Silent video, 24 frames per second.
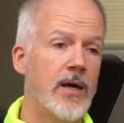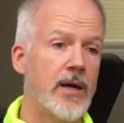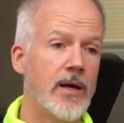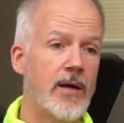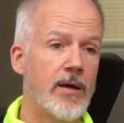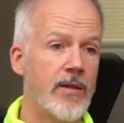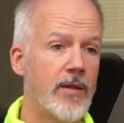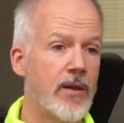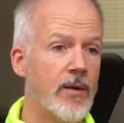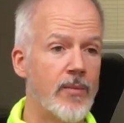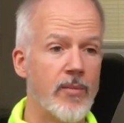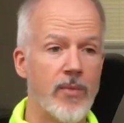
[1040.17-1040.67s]

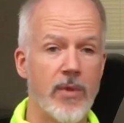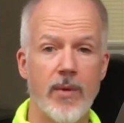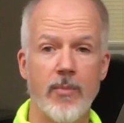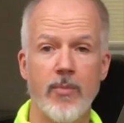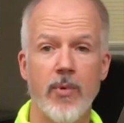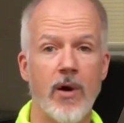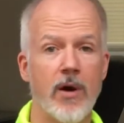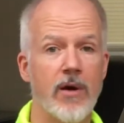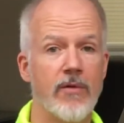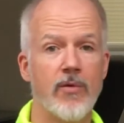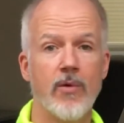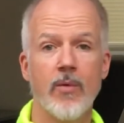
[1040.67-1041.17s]
they're
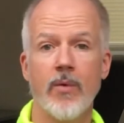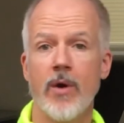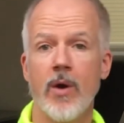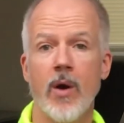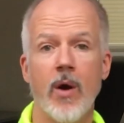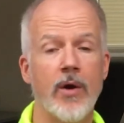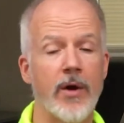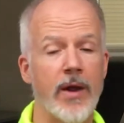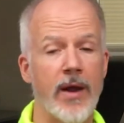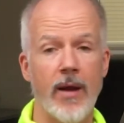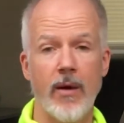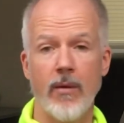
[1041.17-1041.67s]
part of who we
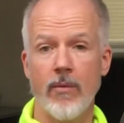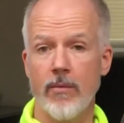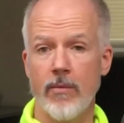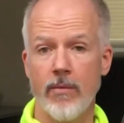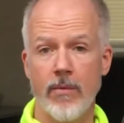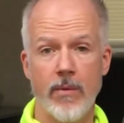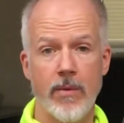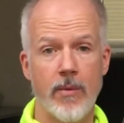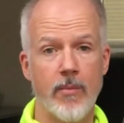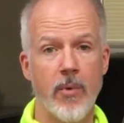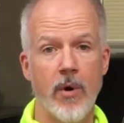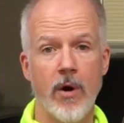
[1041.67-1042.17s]
are now,
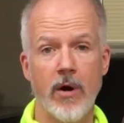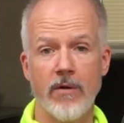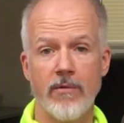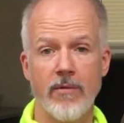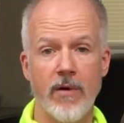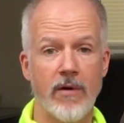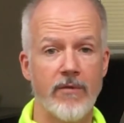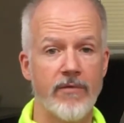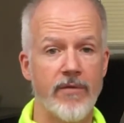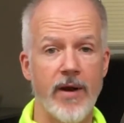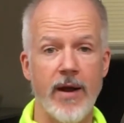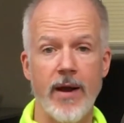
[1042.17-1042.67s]
part of
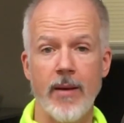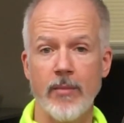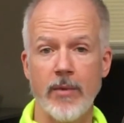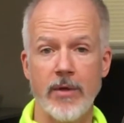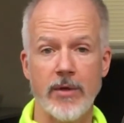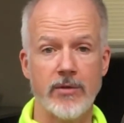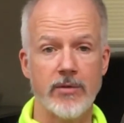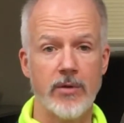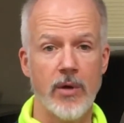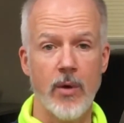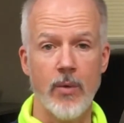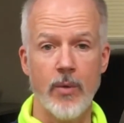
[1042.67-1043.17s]
our
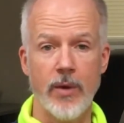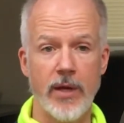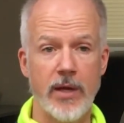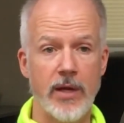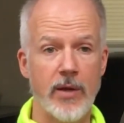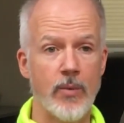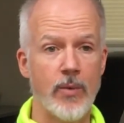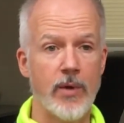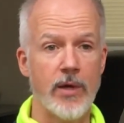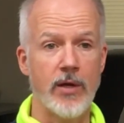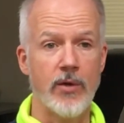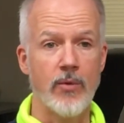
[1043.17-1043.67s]
family. So
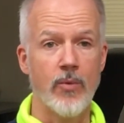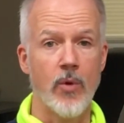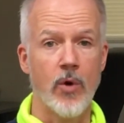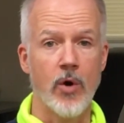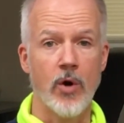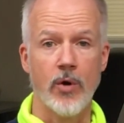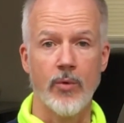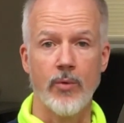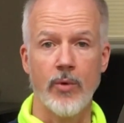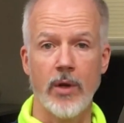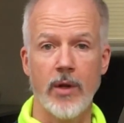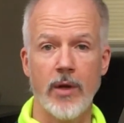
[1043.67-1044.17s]
we
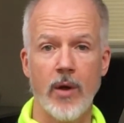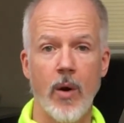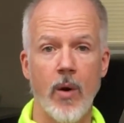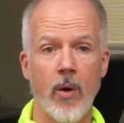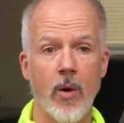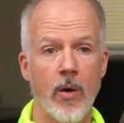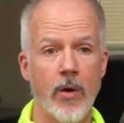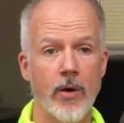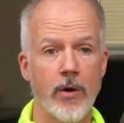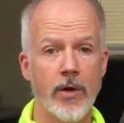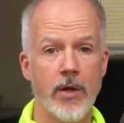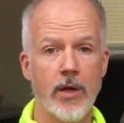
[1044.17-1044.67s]
work really
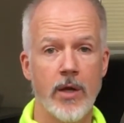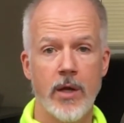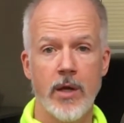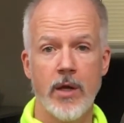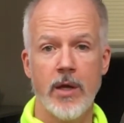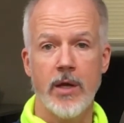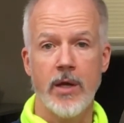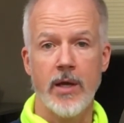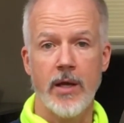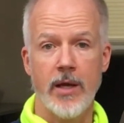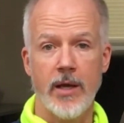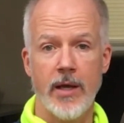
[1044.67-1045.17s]
hard
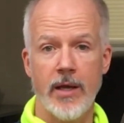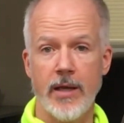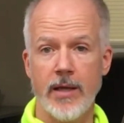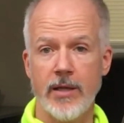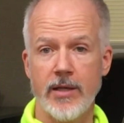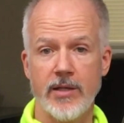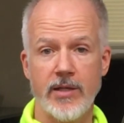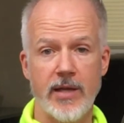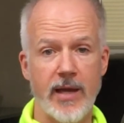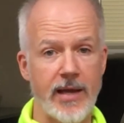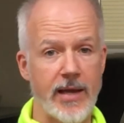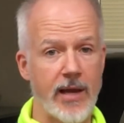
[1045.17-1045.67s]

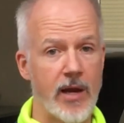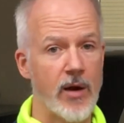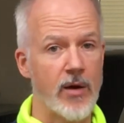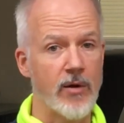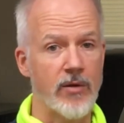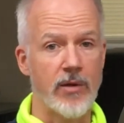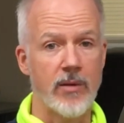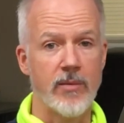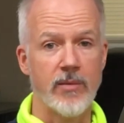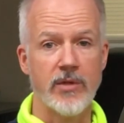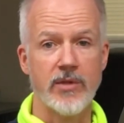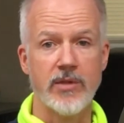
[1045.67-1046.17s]
and to take care
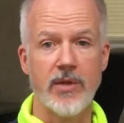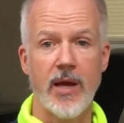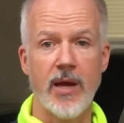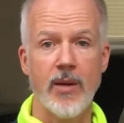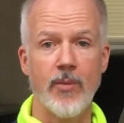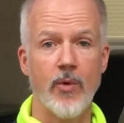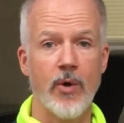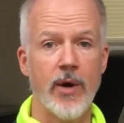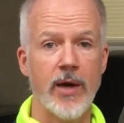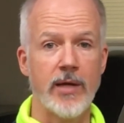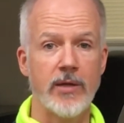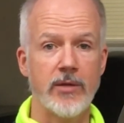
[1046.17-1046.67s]
of them the
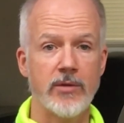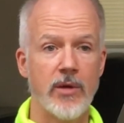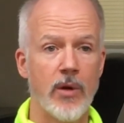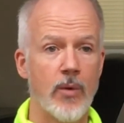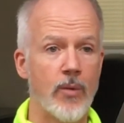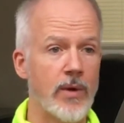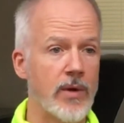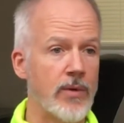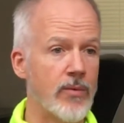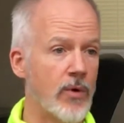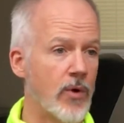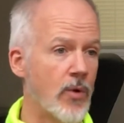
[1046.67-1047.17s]
same way. So
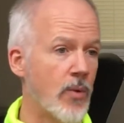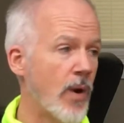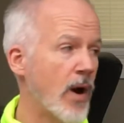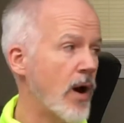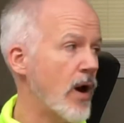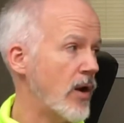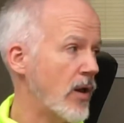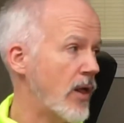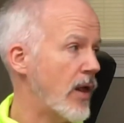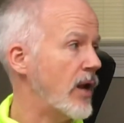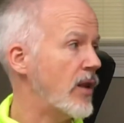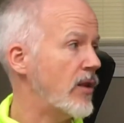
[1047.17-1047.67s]
we
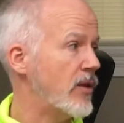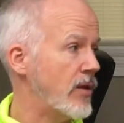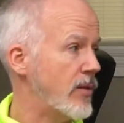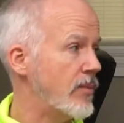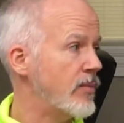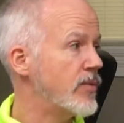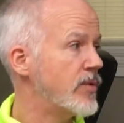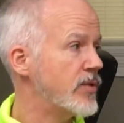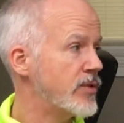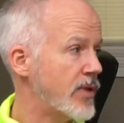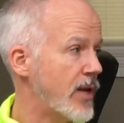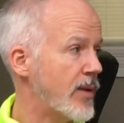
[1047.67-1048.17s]
require a lot of
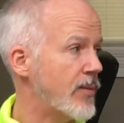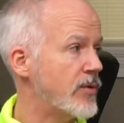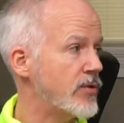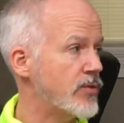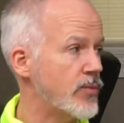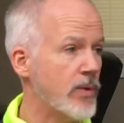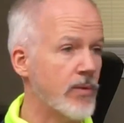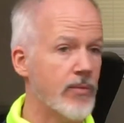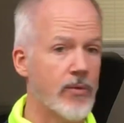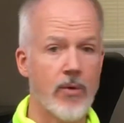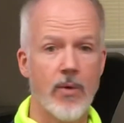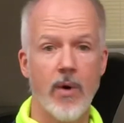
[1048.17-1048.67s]
them the same way
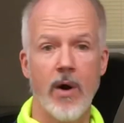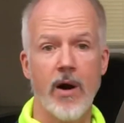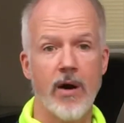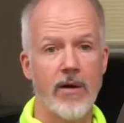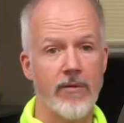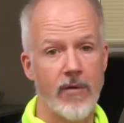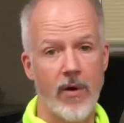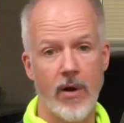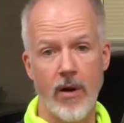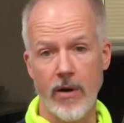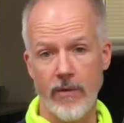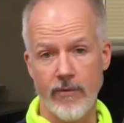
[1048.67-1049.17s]
we
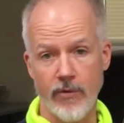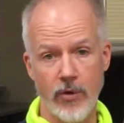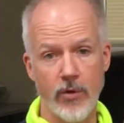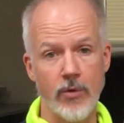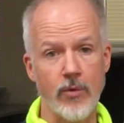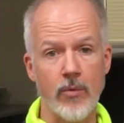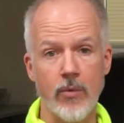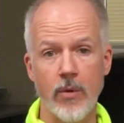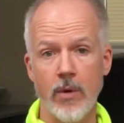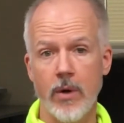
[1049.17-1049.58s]
require a lot of you.